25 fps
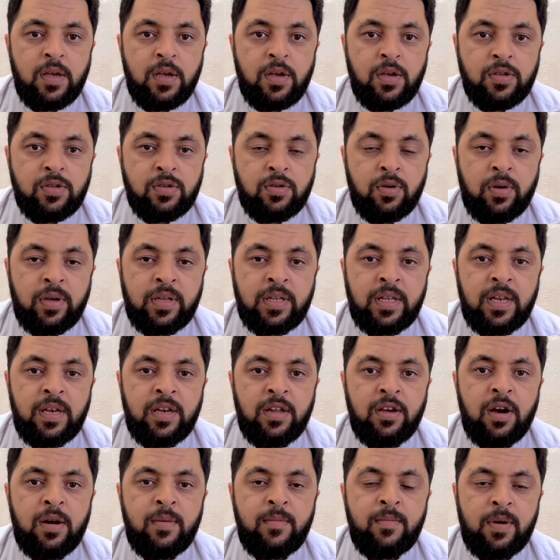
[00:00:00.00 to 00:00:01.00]
so in the
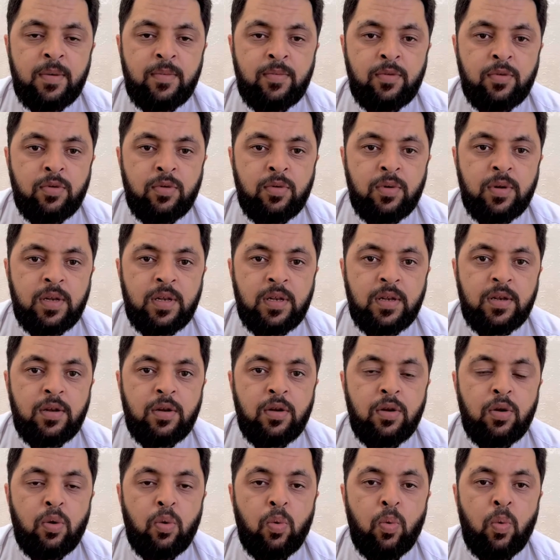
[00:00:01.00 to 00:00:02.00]
Neom approval,
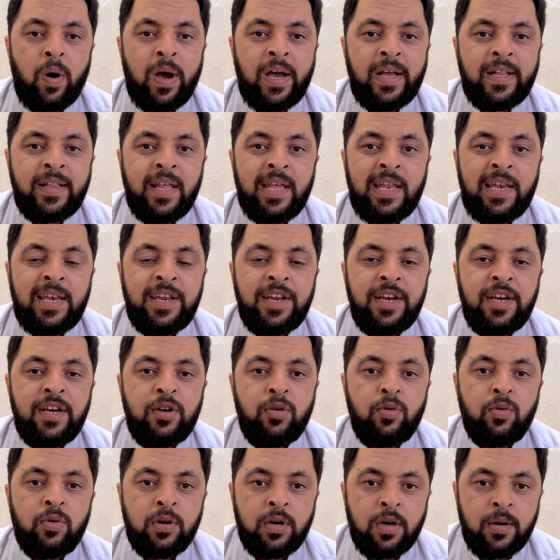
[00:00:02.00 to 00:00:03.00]
why they need
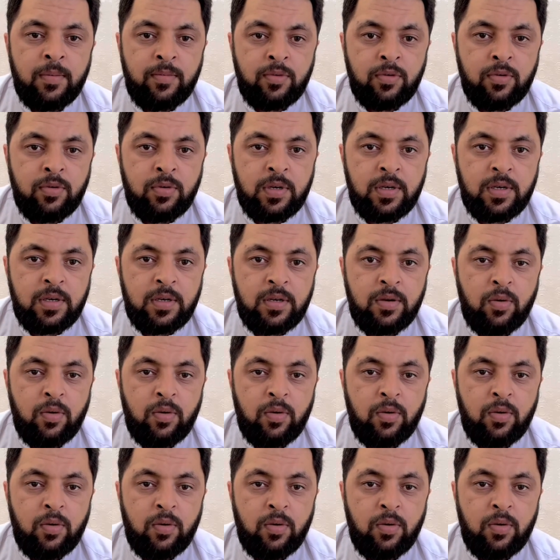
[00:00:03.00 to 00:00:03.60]
your approval,